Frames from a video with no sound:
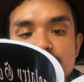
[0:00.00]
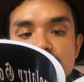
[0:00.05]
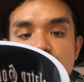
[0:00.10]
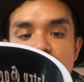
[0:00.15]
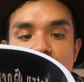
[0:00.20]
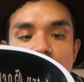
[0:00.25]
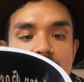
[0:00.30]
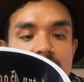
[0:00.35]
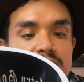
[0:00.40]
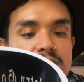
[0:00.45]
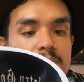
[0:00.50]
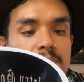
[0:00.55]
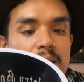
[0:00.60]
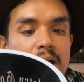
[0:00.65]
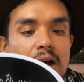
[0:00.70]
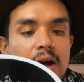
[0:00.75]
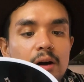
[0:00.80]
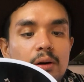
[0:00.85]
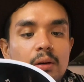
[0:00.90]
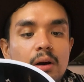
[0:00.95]
It talks
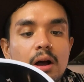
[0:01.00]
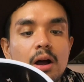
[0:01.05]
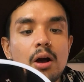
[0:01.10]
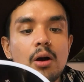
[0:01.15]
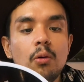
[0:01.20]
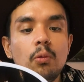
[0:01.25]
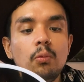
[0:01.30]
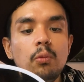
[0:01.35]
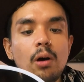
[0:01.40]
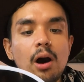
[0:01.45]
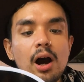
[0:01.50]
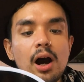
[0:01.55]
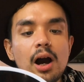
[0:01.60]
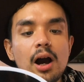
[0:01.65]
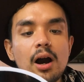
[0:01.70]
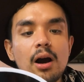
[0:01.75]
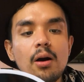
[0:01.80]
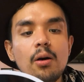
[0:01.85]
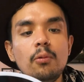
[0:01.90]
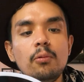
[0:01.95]
about
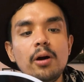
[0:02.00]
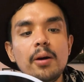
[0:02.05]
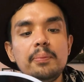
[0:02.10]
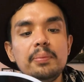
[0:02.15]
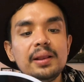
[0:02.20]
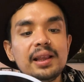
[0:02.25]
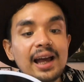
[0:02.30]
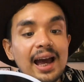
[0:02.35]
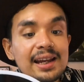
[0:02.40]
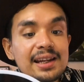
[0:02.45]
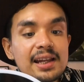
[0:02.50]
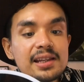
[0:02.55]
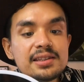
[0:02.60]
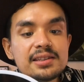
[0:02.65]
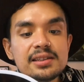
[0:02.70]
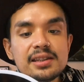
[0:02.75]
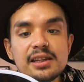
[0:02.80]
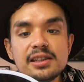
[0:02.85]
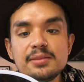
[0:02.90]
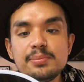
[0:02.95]
what planets
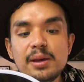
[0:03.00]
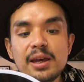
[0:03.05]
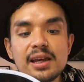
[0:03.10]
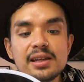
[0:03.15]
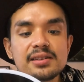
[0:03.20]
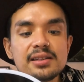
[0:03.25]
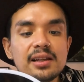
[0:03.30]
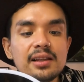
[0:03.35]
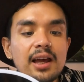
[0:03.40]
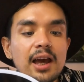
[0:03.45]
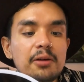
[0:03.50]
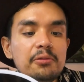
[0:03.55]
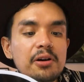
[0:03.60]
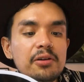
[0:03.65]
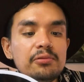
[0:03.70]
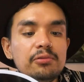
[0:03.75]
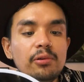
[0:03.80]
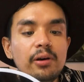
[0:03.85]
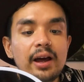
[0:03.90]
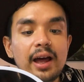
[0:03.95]
these beings align
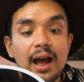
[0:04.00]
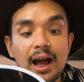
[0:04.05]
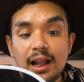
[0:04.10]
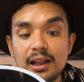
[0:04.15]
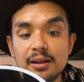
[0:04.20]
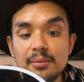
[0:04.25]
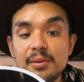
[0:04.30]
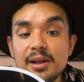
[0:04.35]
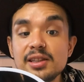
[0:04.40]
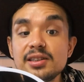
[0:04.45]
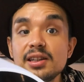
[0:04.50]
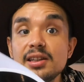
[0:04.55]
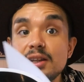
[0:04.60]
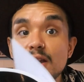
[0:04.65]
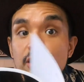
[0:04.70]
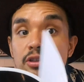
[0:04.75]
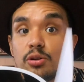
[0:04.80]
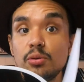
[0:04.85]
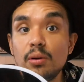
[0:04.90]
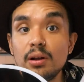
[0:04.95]
with, what elements, and they
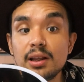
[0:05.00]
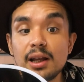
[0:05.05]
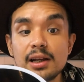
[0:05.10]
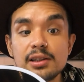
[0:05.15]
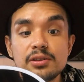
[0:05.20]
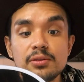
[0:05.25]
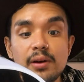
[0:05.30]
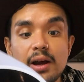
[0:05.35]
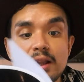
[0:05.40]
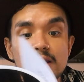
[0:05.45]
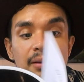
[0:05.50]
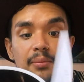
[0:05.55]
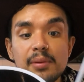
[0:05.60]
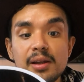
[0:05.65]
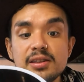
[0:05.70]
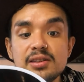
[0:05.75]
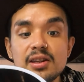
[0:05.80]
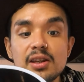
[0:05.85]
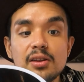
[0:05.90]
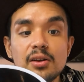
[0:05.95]
do align to
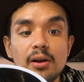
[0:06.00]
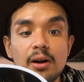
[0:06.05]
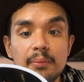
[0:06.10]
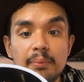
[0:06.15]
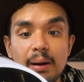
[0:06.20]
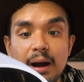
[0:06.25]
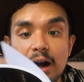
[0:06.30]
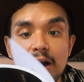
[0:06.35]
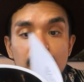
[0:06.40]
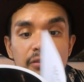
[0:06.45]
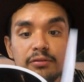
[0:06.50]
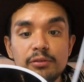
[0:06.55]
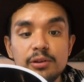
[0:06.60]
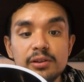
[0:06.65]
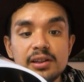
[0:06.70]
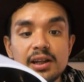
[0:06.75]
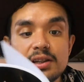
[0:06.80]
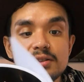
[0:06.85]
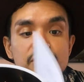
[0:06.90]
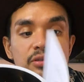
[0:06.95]
elements, and there are powerful
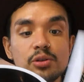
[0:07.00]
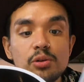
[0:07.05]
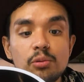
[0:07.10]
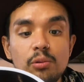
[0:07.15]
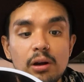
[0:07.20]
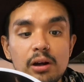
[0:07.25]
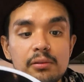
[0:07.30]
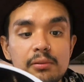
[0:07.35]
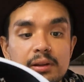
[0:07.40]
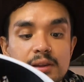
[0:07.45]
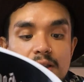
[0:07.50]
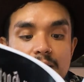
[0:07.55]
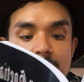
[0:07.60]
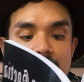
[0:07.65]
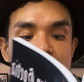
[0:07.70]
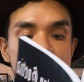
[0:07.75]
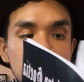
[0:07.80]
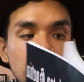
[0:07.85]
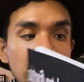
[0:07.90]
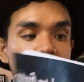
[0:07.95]
days to work with them
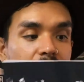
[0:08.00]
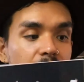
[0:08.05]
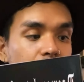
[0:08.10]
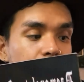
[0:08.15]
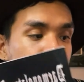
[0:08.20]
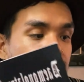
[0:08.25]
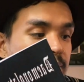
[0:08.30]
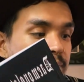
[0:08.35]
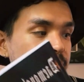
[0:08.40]
as well,